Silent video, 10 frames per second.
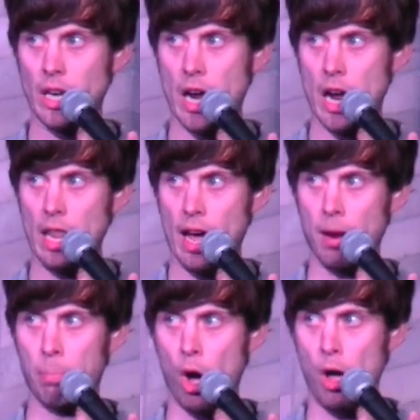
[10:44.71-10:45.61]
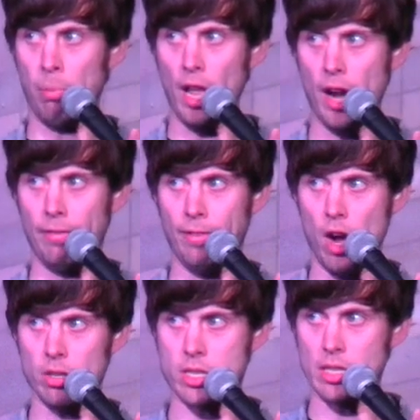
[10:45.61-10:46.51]
Yeah, a lot of ball play,
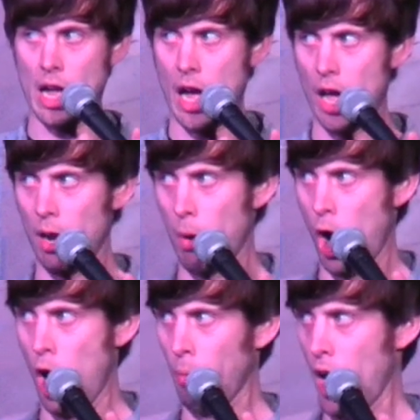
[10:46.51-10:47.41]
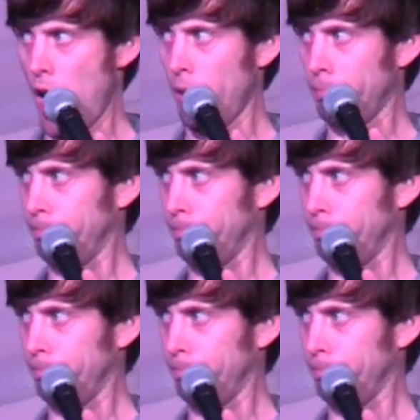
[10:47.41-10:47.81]
folks. A lot of ball play.